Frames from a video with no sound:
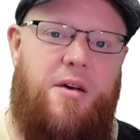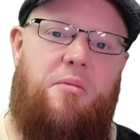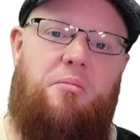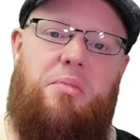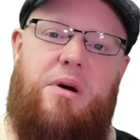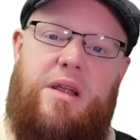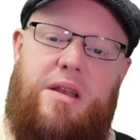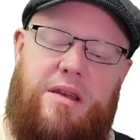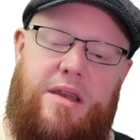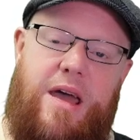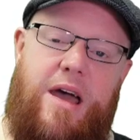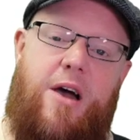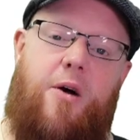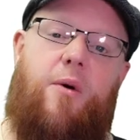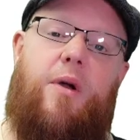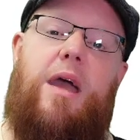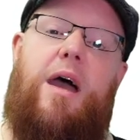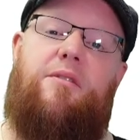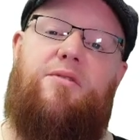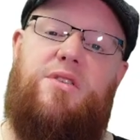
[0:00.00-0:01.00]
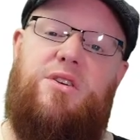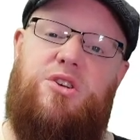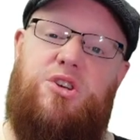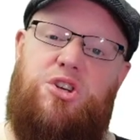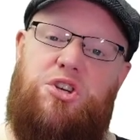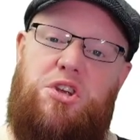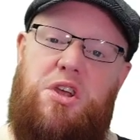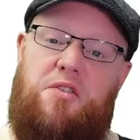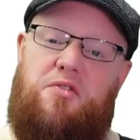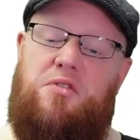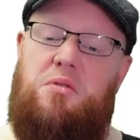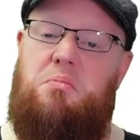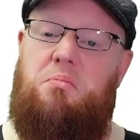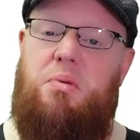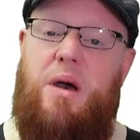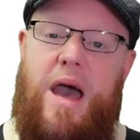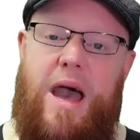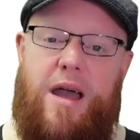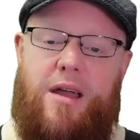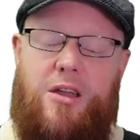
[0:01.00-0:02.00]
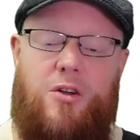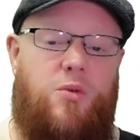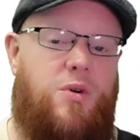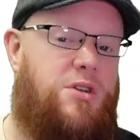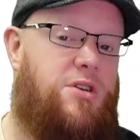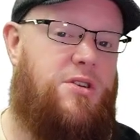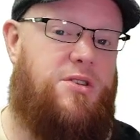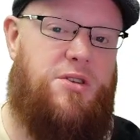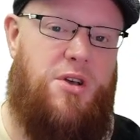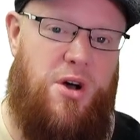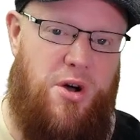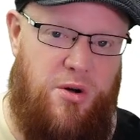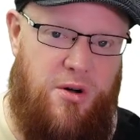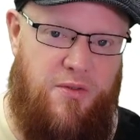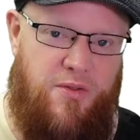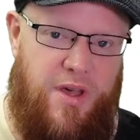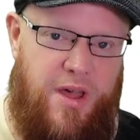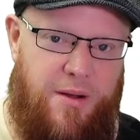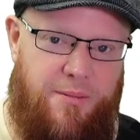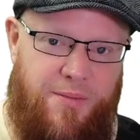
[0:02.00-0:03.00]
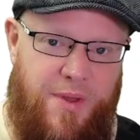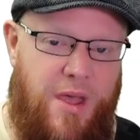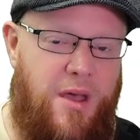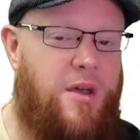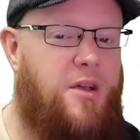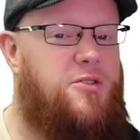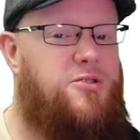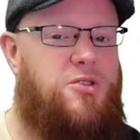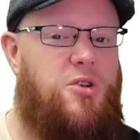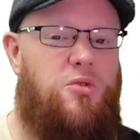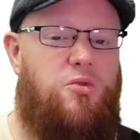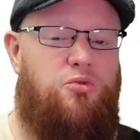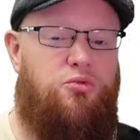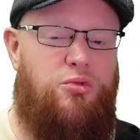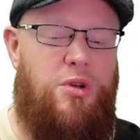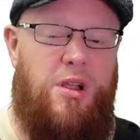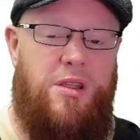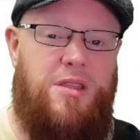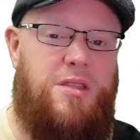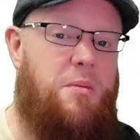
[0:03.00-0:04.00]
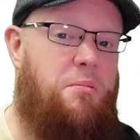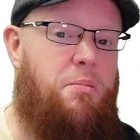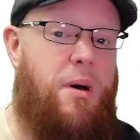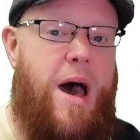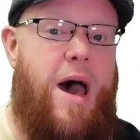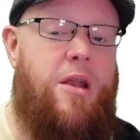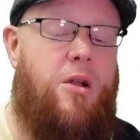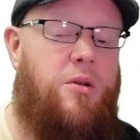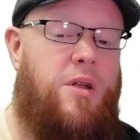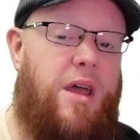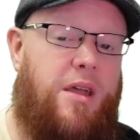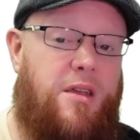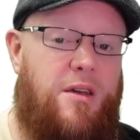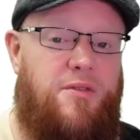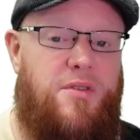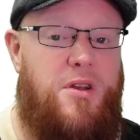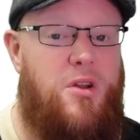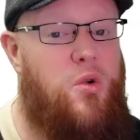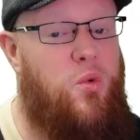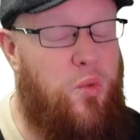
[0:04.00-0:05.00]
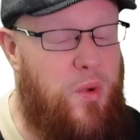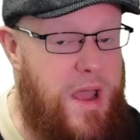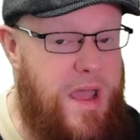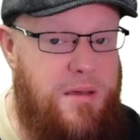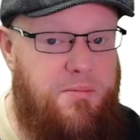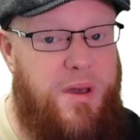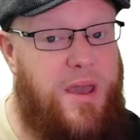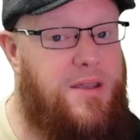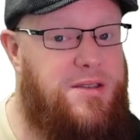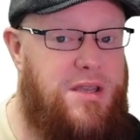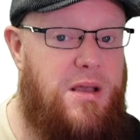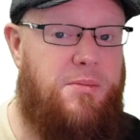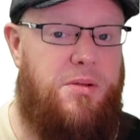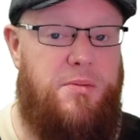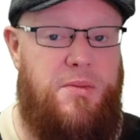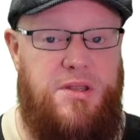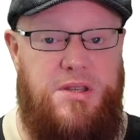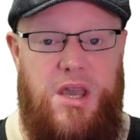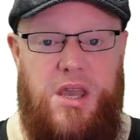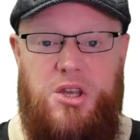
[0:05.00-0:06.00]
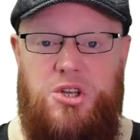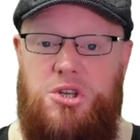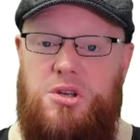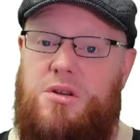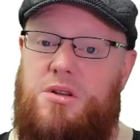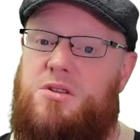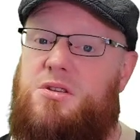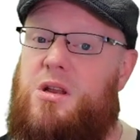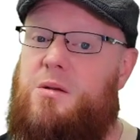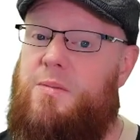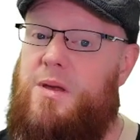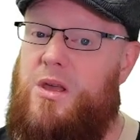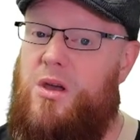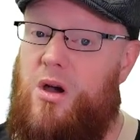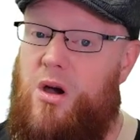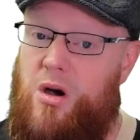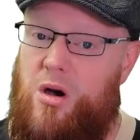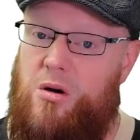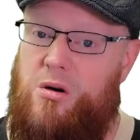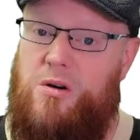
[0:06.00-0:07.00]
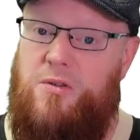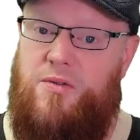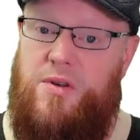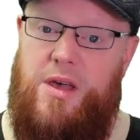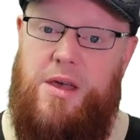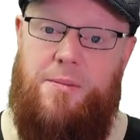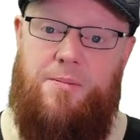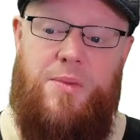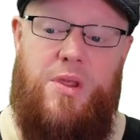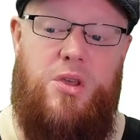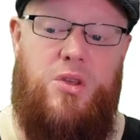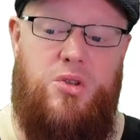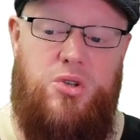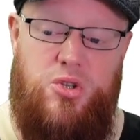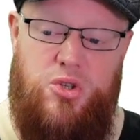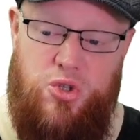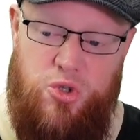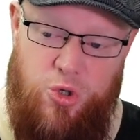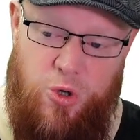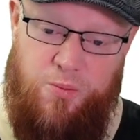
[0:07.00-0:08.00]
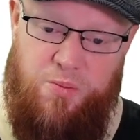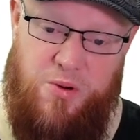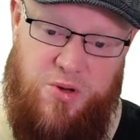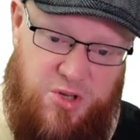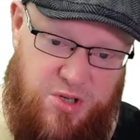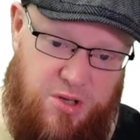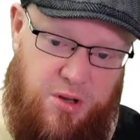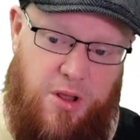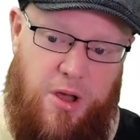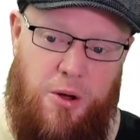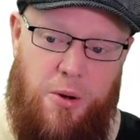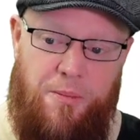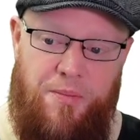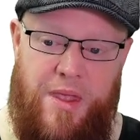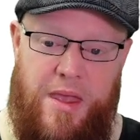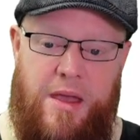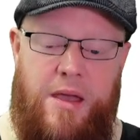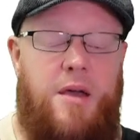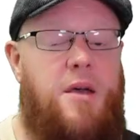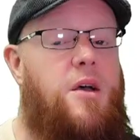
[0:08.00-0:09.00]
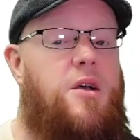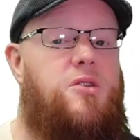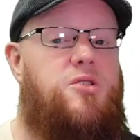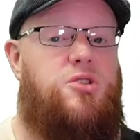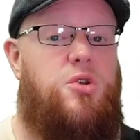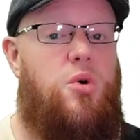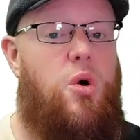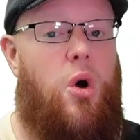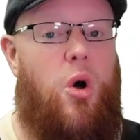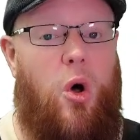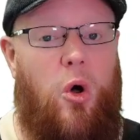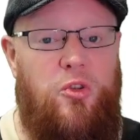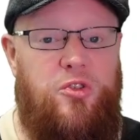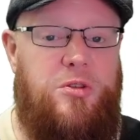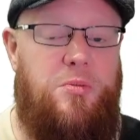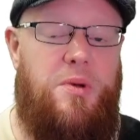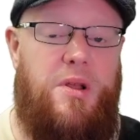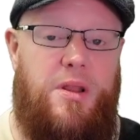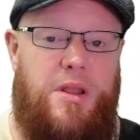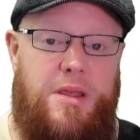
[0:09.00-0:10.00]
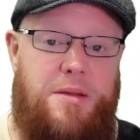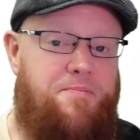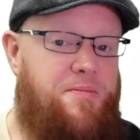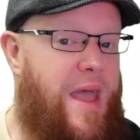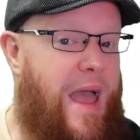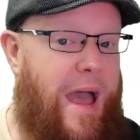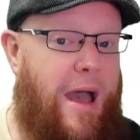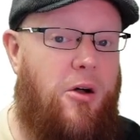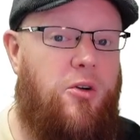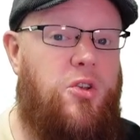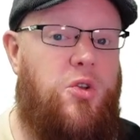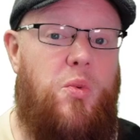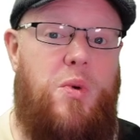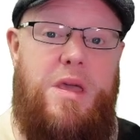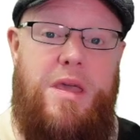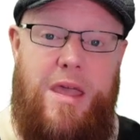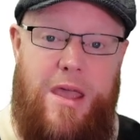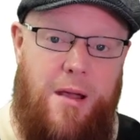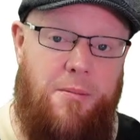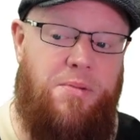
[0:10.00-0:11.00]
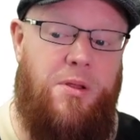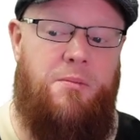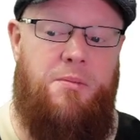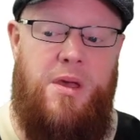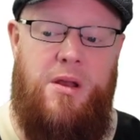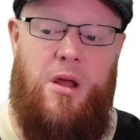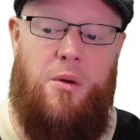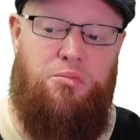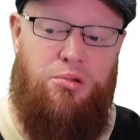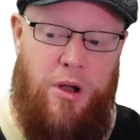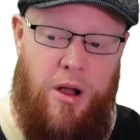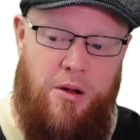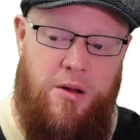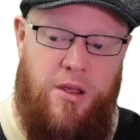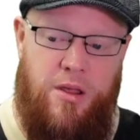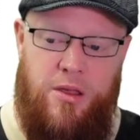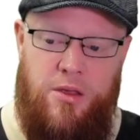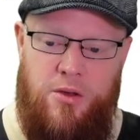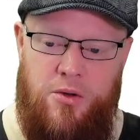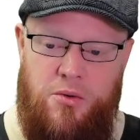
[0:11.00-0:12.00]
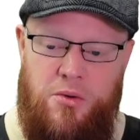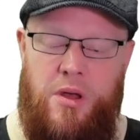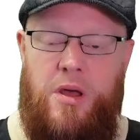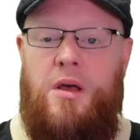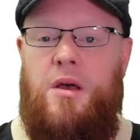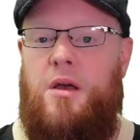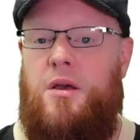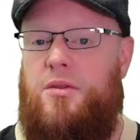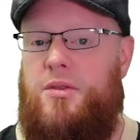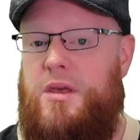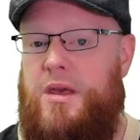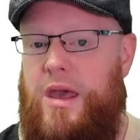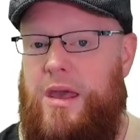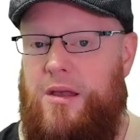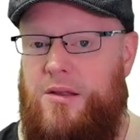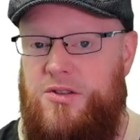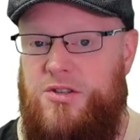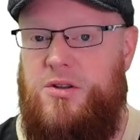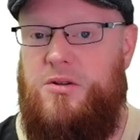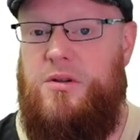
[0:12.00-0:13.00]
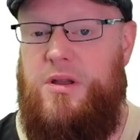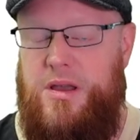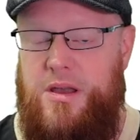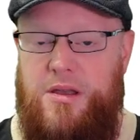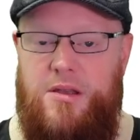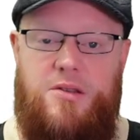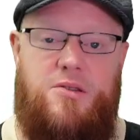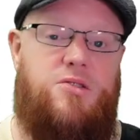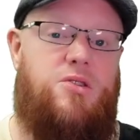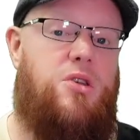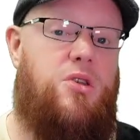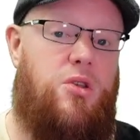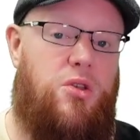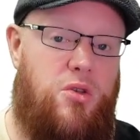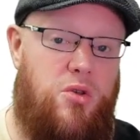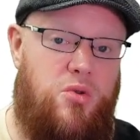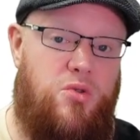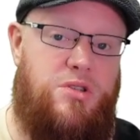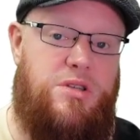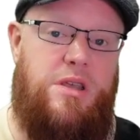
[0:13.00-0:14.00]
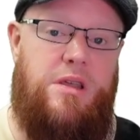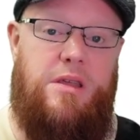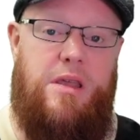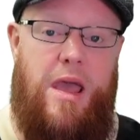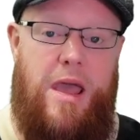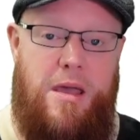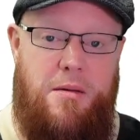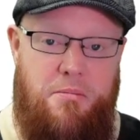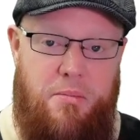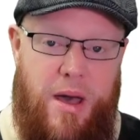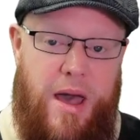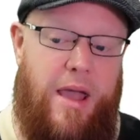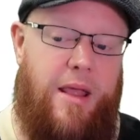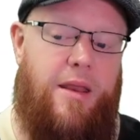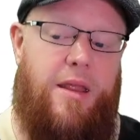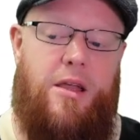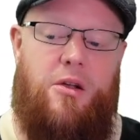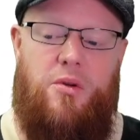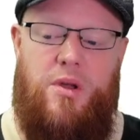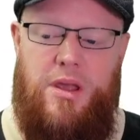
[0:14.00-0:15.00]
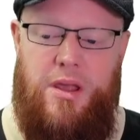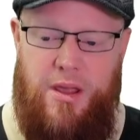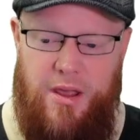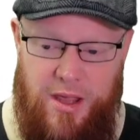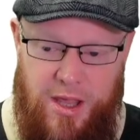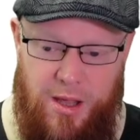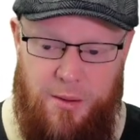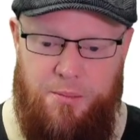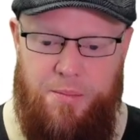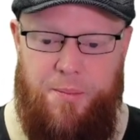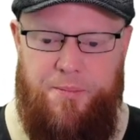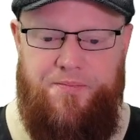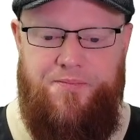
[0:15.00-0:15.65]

but now we have to shift back, which is O of n. So really the bottleneck of an array-based implementation is going to be O of n super slow. So ultimately, how do we implement a priority queue? The answer is using a binary heap.